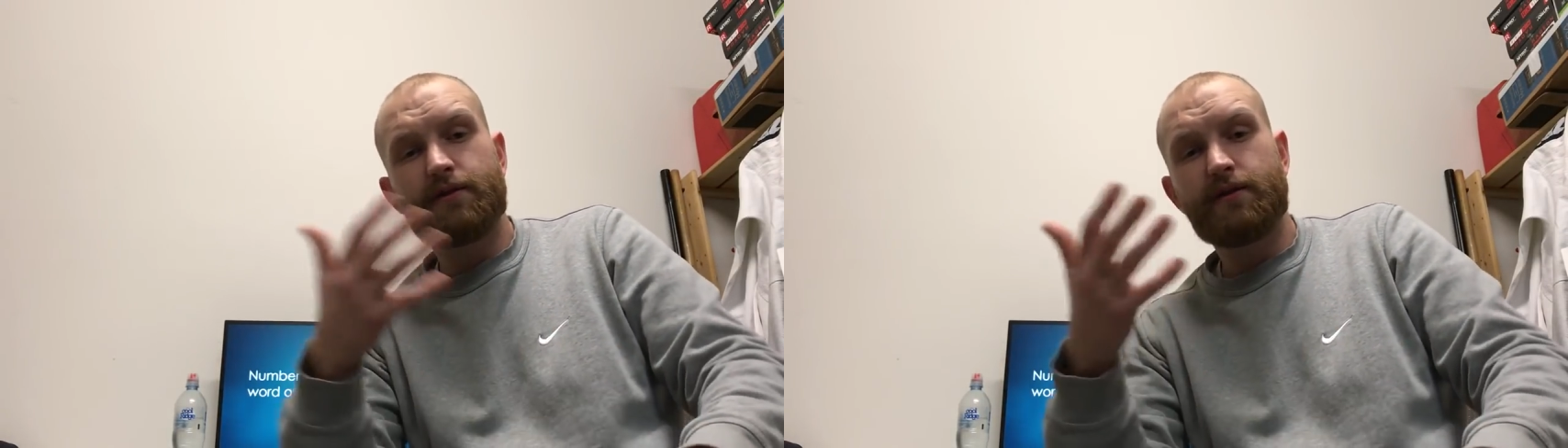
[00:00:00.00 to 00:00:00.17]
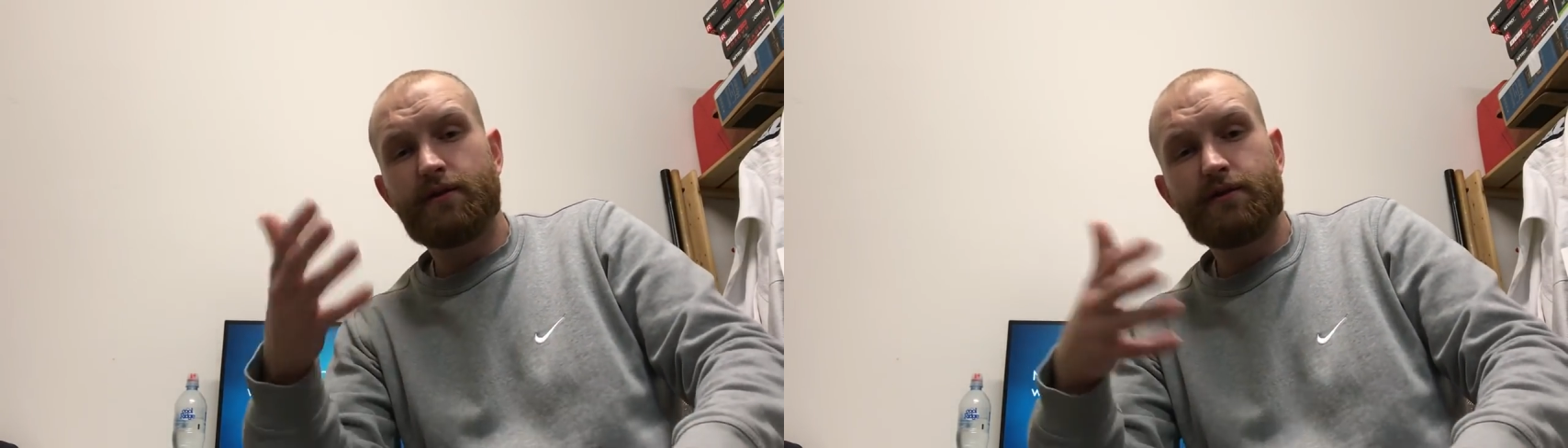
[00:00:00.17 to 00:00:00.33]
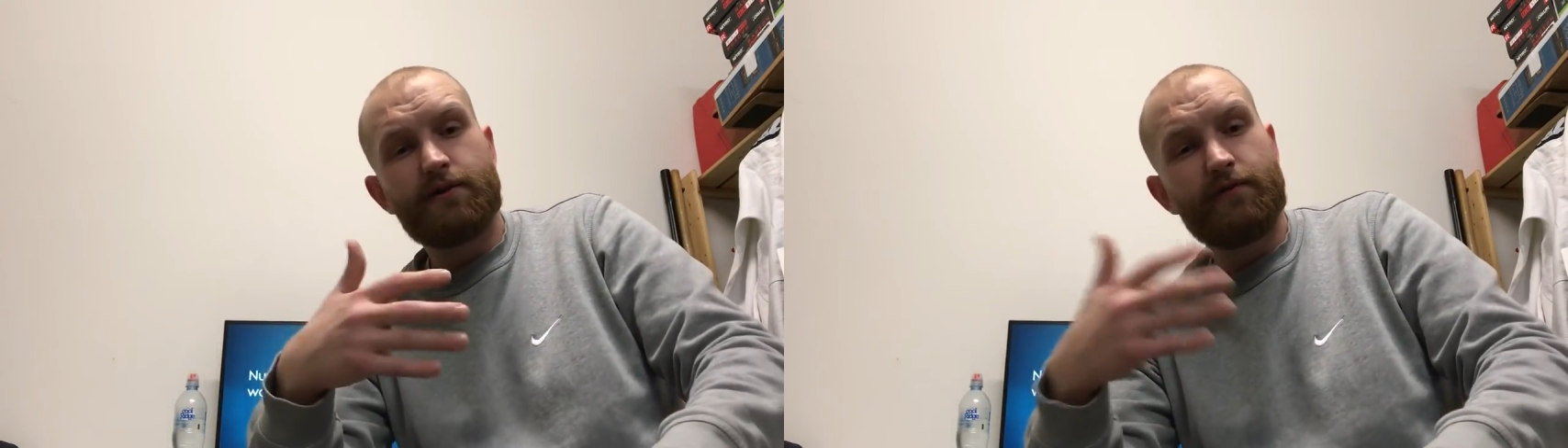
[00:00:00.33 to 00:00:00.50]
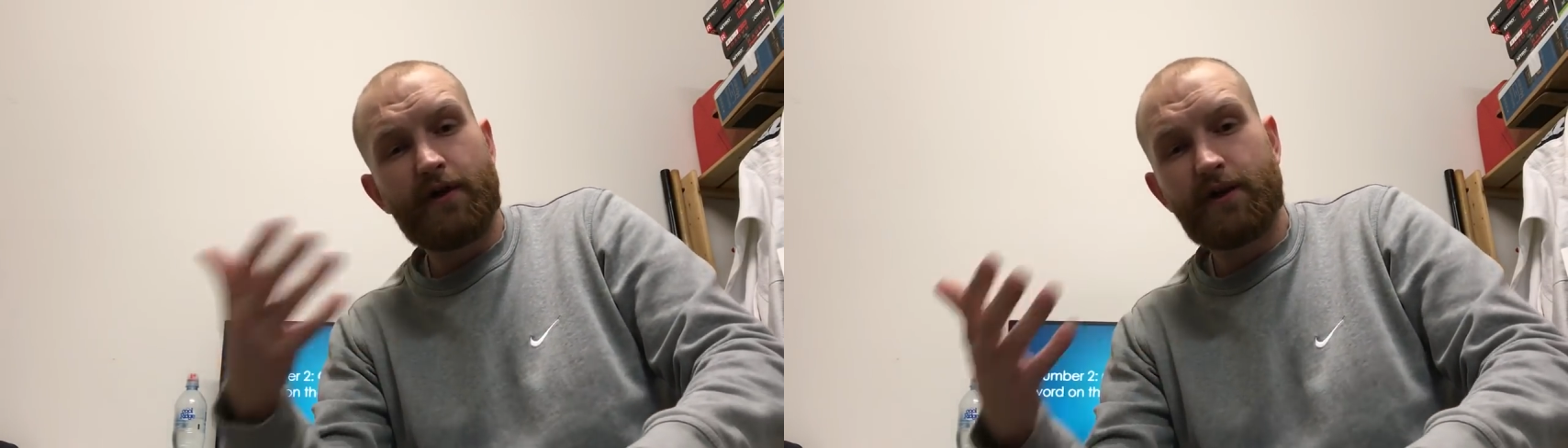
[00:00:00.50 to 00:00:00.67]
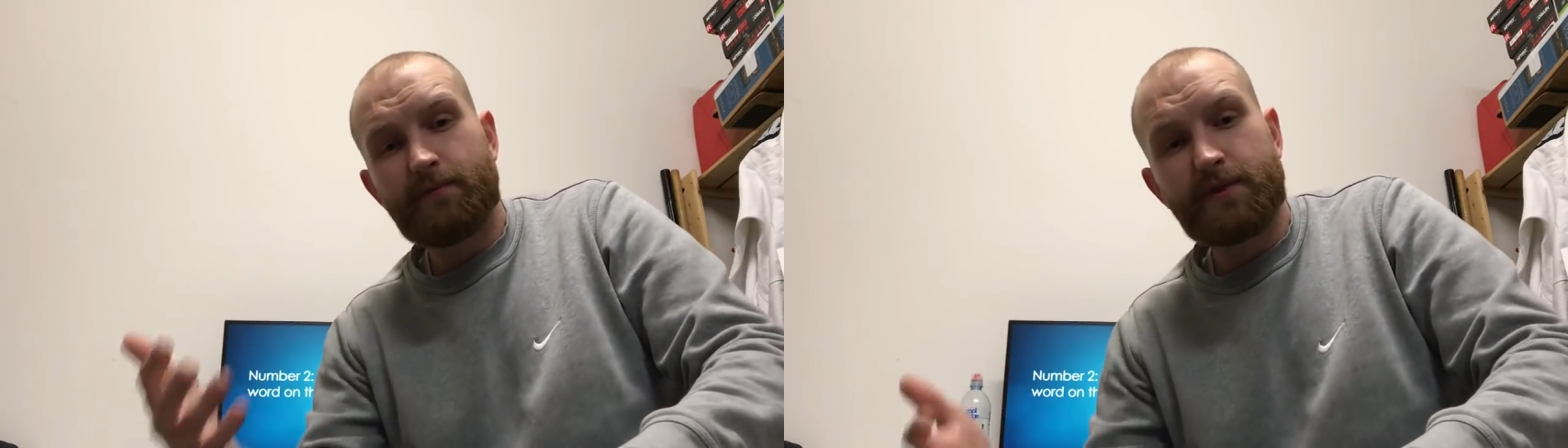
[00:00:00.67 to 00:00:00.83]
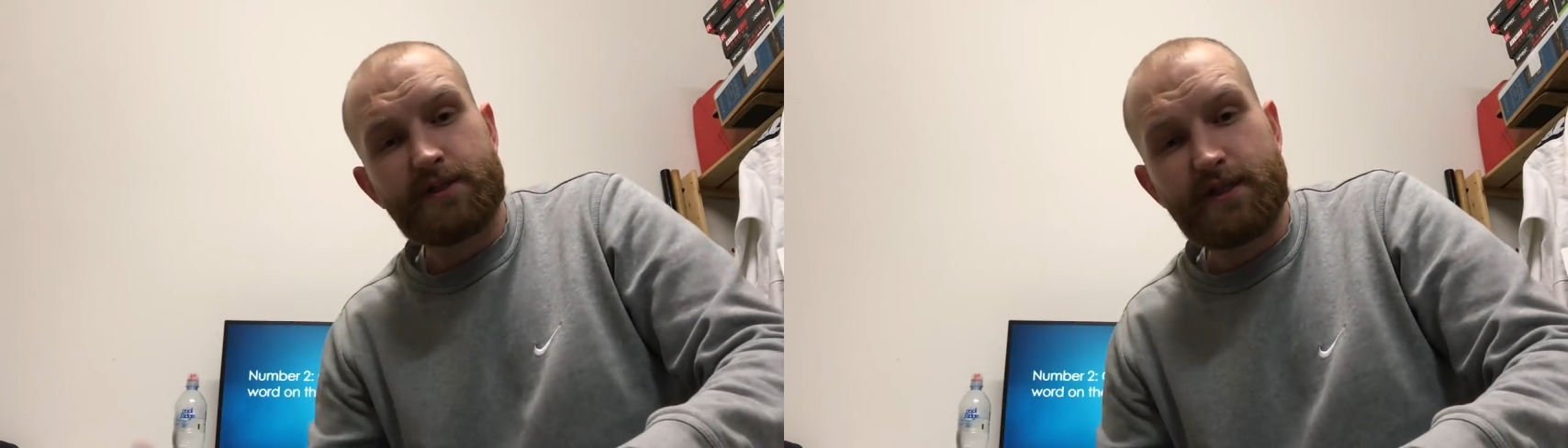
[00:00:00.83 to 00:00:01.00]
the
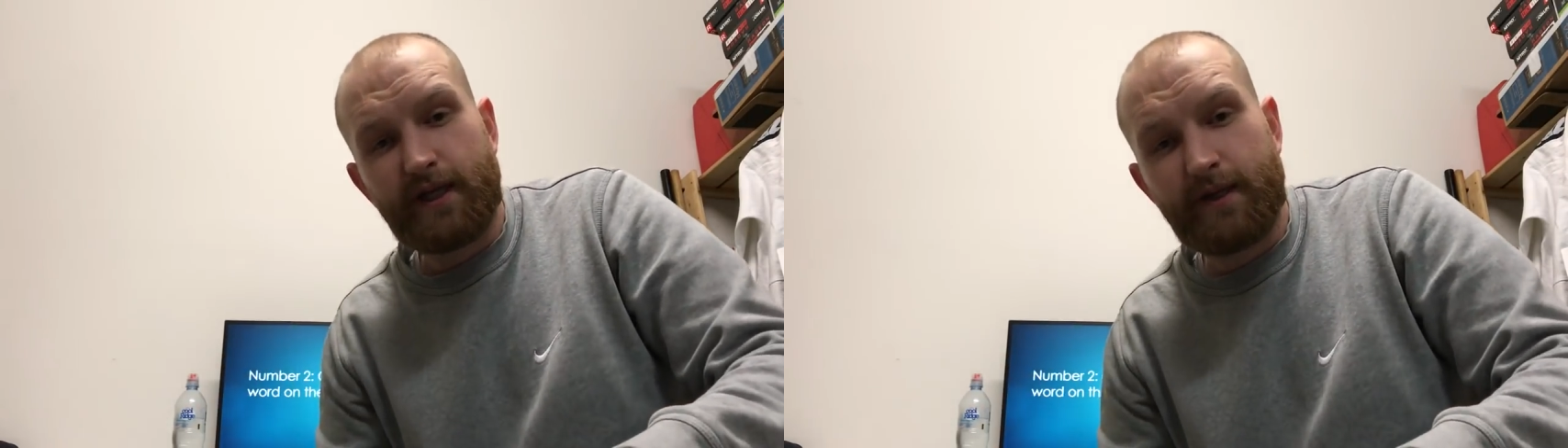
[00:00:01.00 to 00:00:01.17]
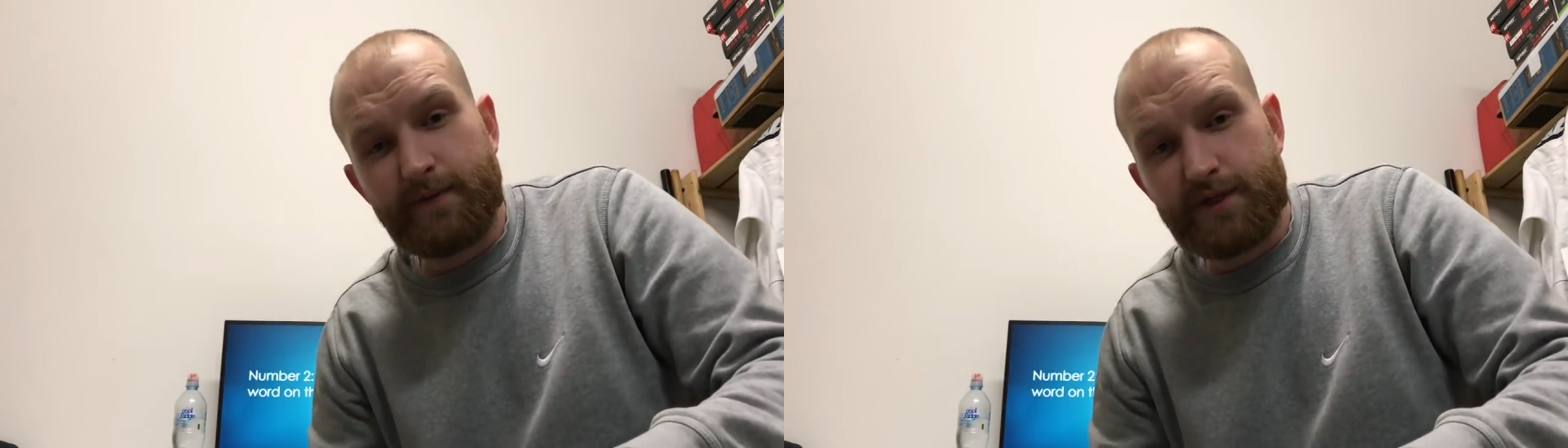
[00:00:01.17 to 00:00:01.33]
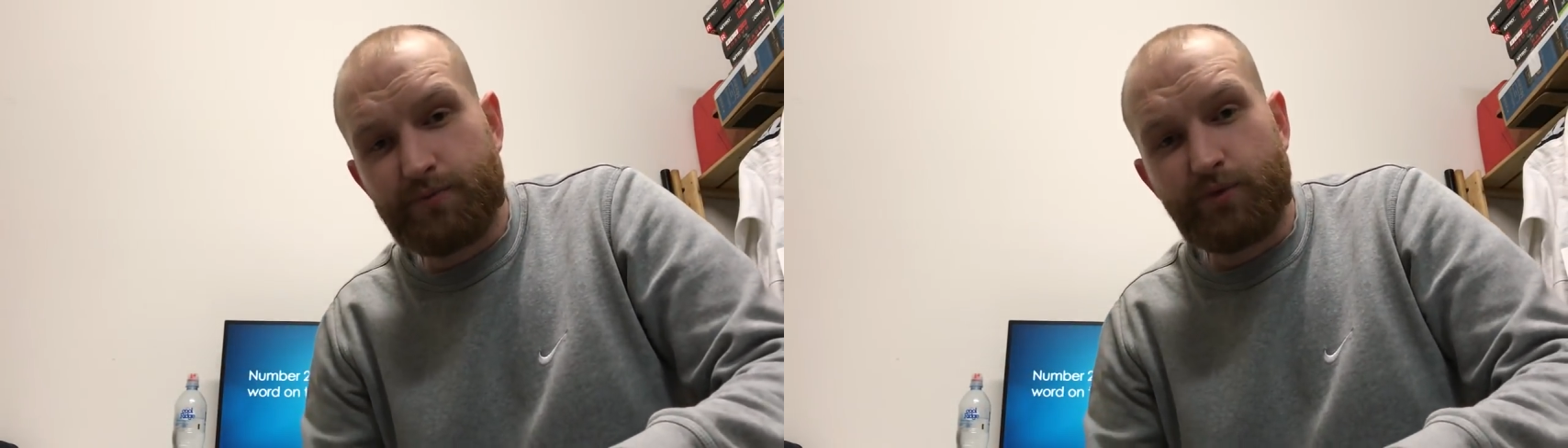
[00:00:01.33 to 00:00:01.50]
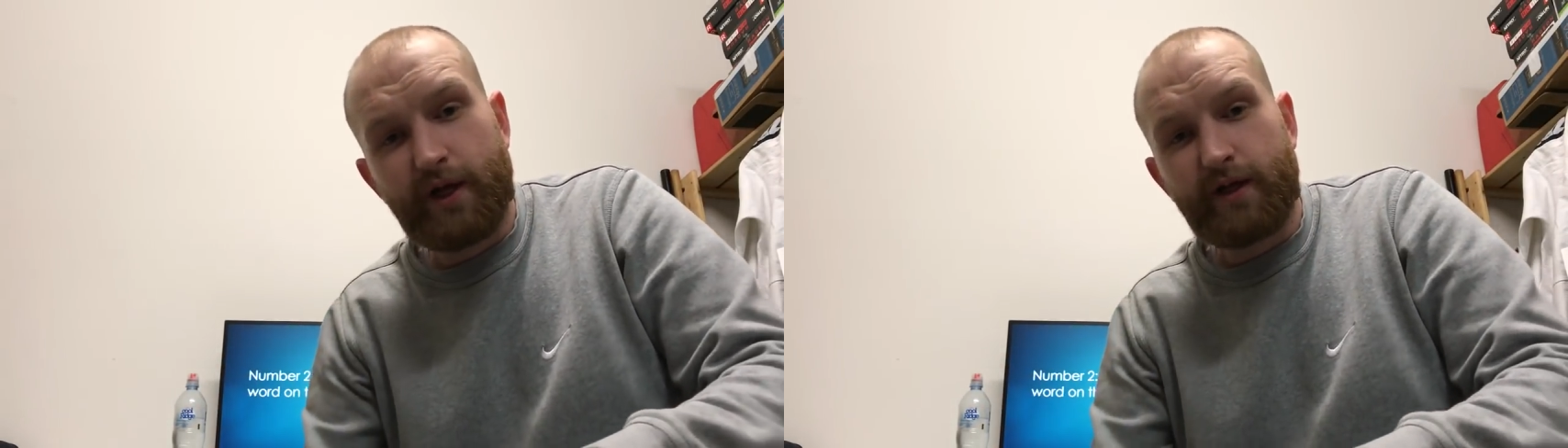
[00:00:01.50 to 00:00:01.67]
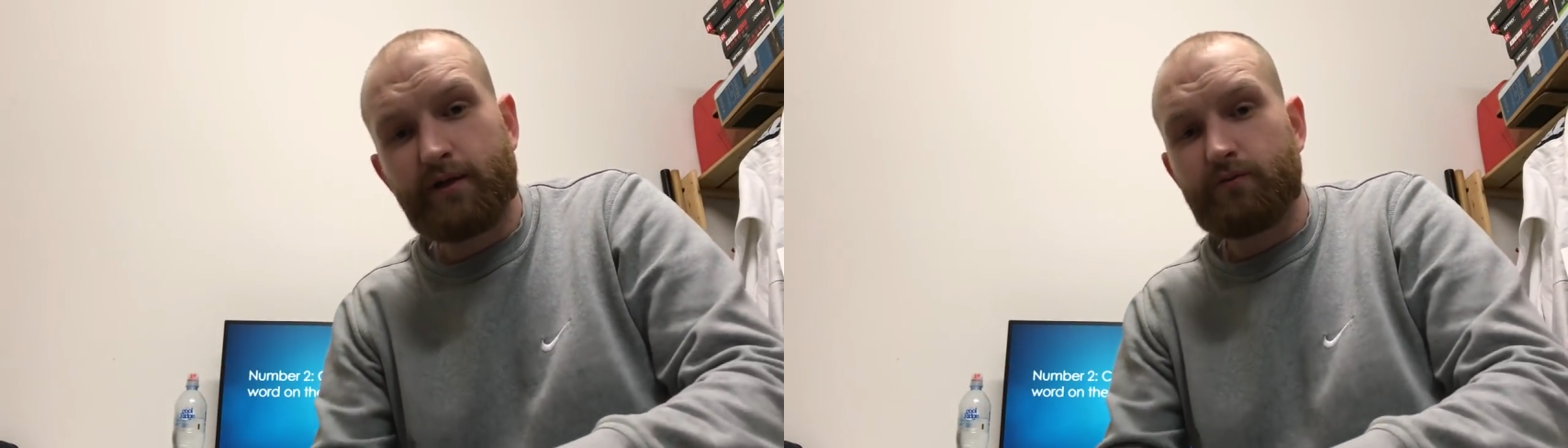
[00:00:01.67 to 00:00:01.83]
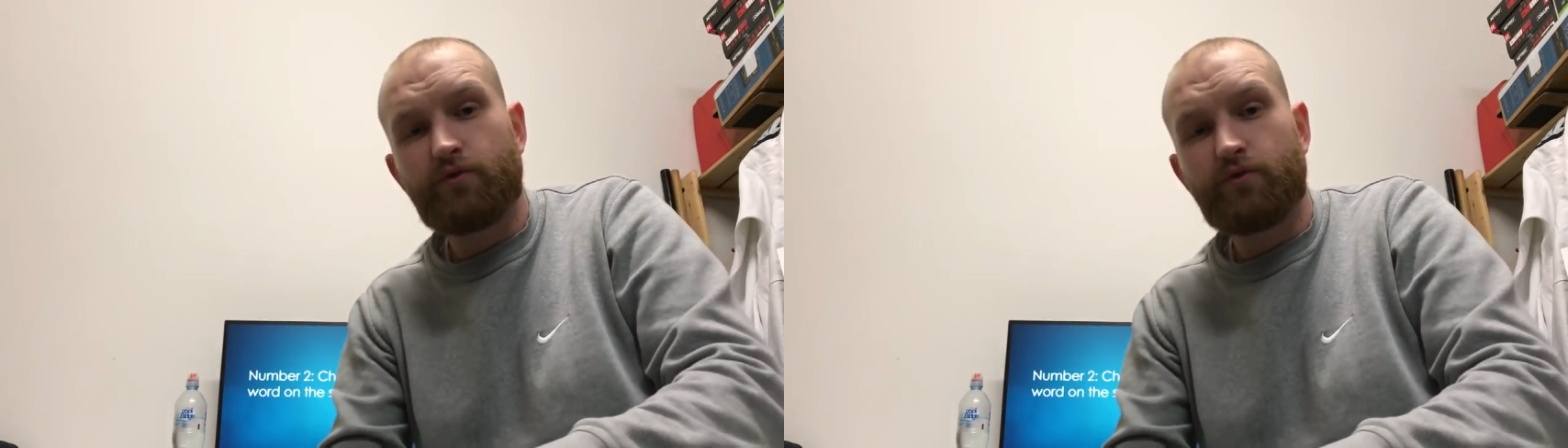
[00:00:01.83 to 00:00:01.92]
development team is spreading